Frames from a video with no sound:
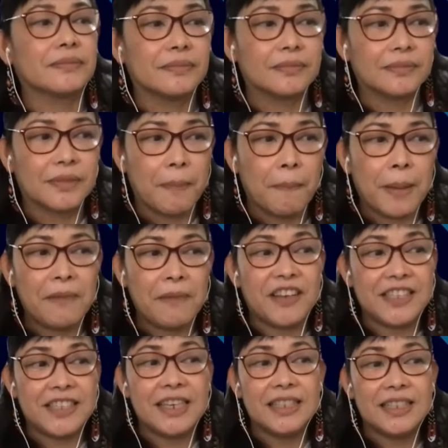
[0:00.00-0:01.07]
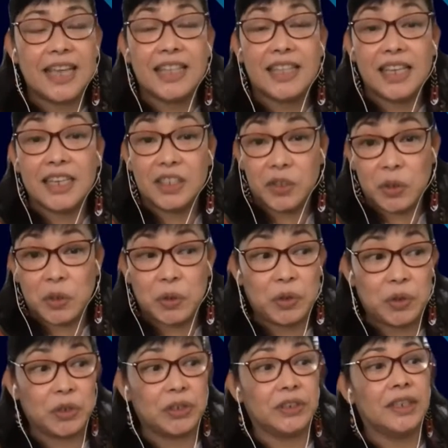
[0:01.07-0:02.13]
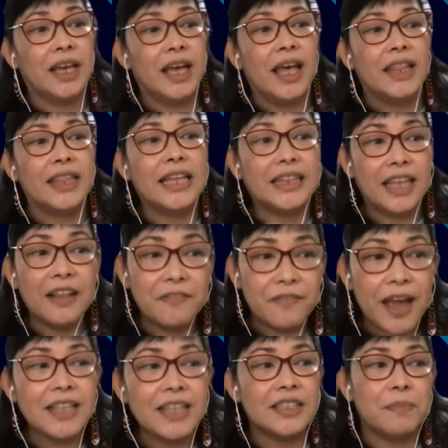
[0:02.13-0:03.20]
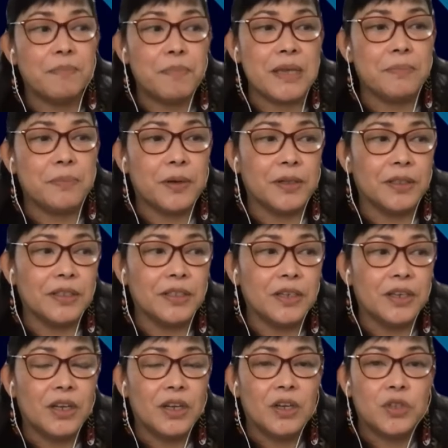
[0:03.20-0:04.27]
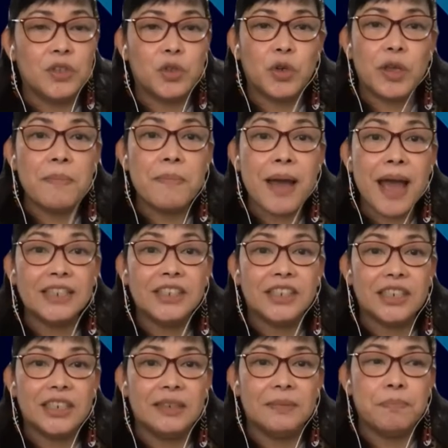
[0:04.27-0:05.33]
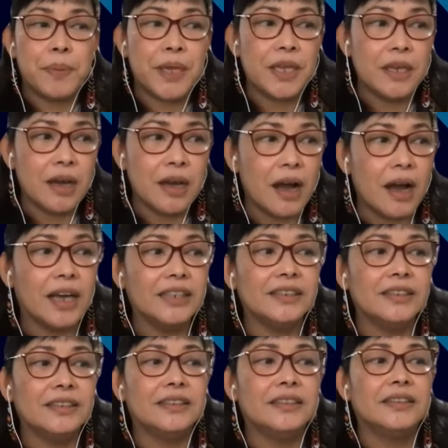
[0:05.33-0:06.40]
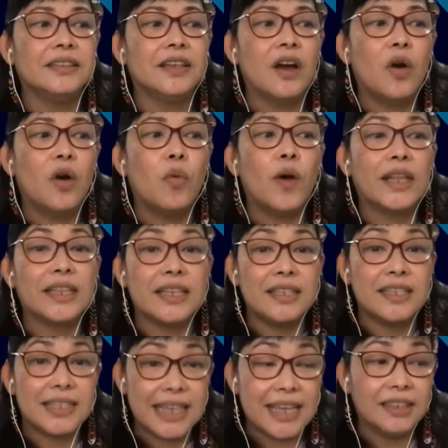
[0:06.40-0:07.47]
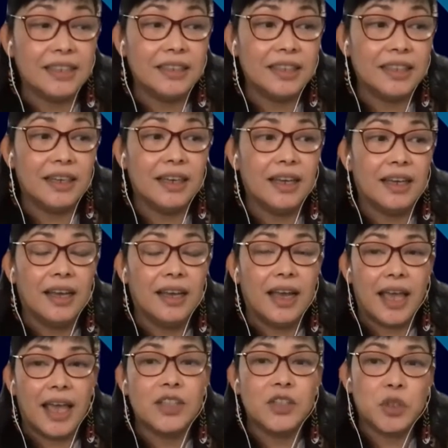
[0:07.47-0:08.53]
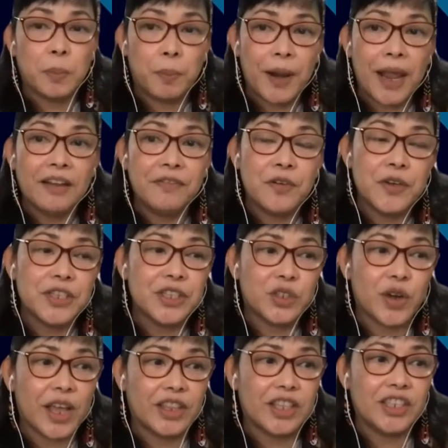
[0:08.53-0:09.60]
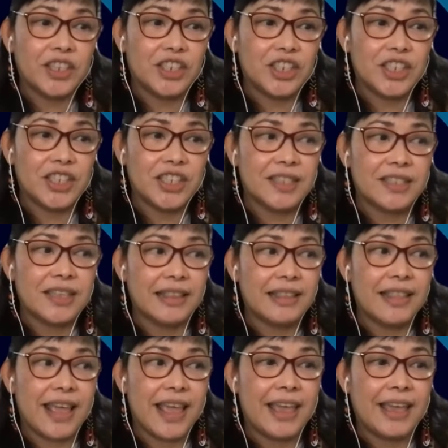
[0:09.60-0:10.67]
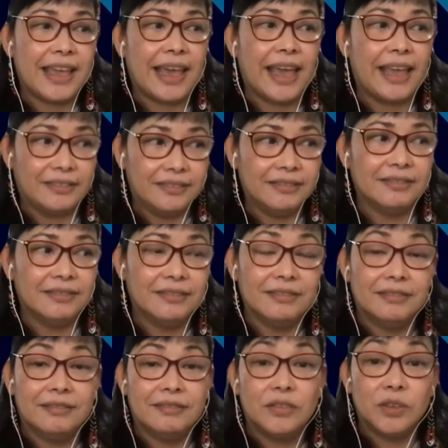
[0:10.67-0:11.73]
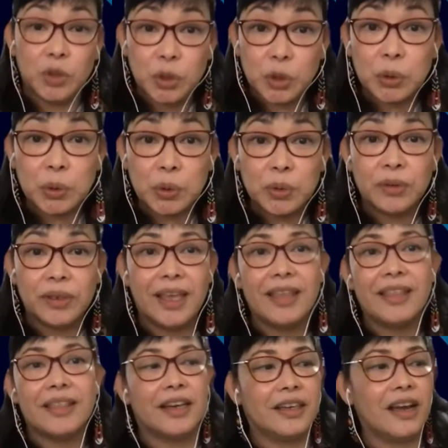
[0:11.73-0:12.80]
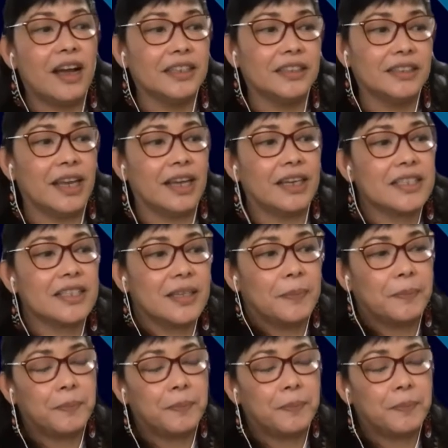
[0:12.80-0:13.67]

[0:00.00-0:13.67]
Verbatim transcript: by facilitating a solution that invites the people to imagine beyond what is seen and to plan for strategies that they can do in their context.